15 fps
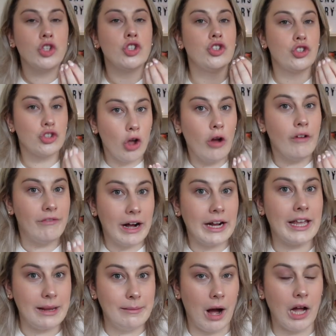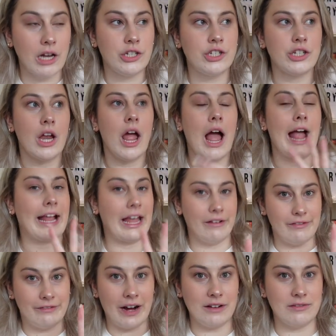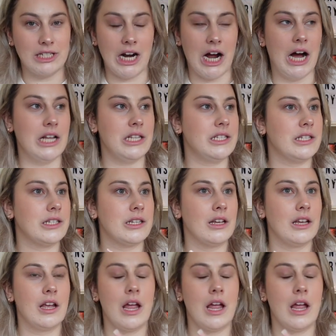so fucking much. I gave it five stars.